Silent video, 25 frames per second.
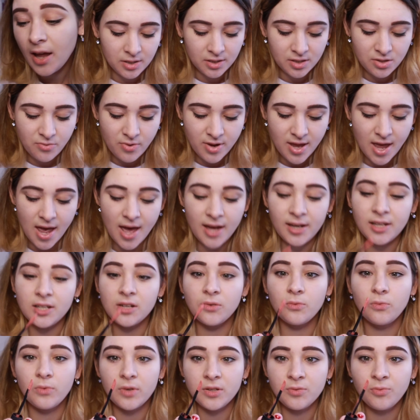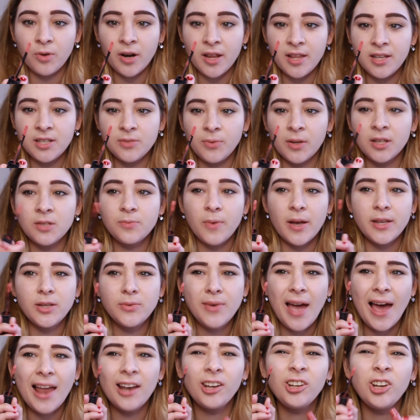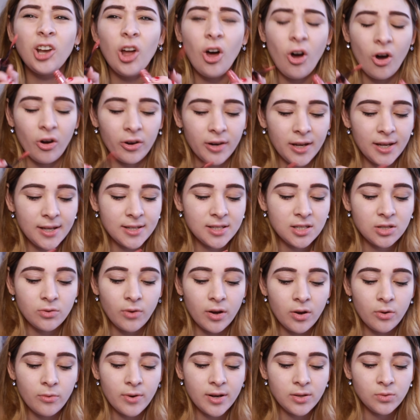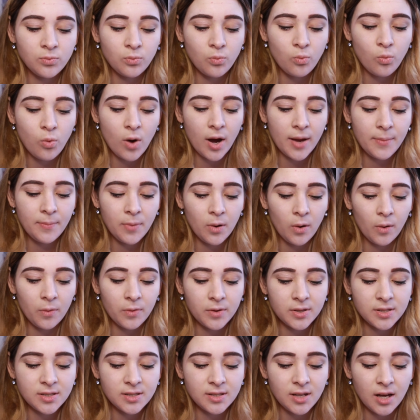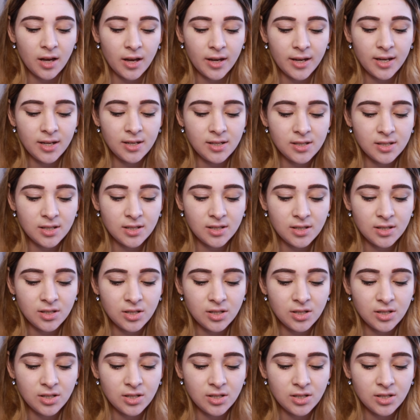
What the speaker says: So again, it's one of these ones where you get a lot on it, so I always wipe it on the side